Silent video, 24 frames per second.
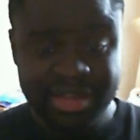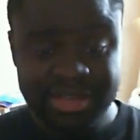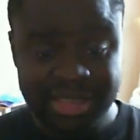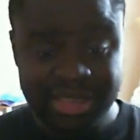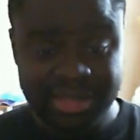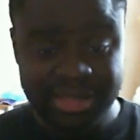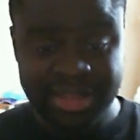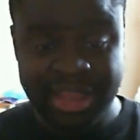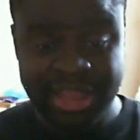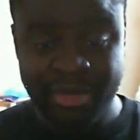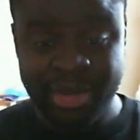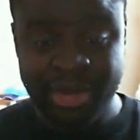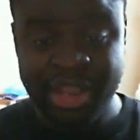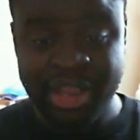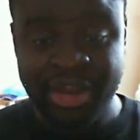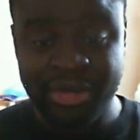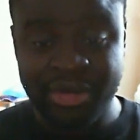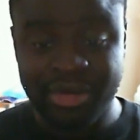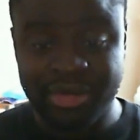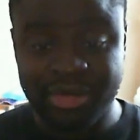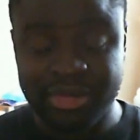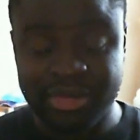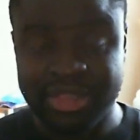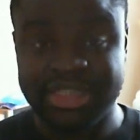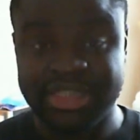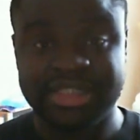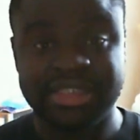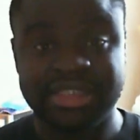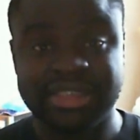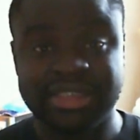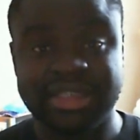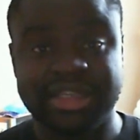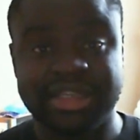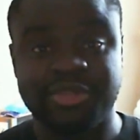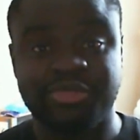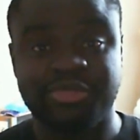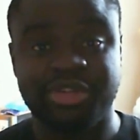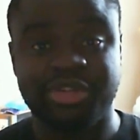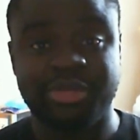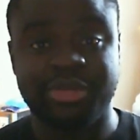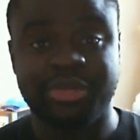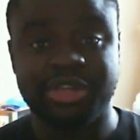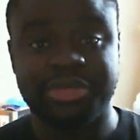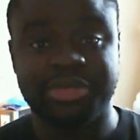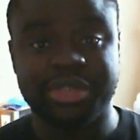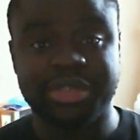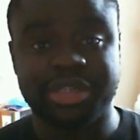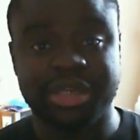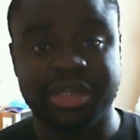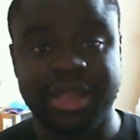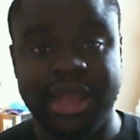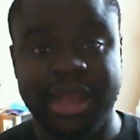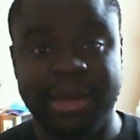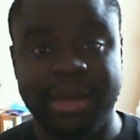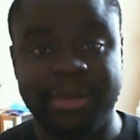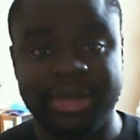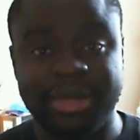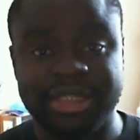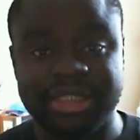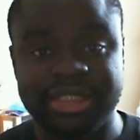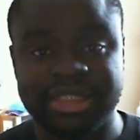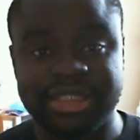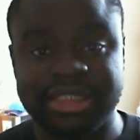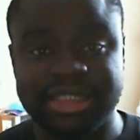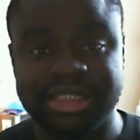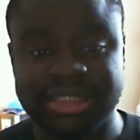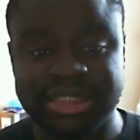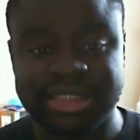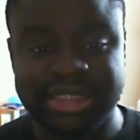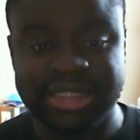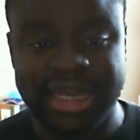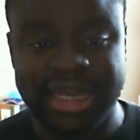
so there we go, that's pretty much what's going to happen in season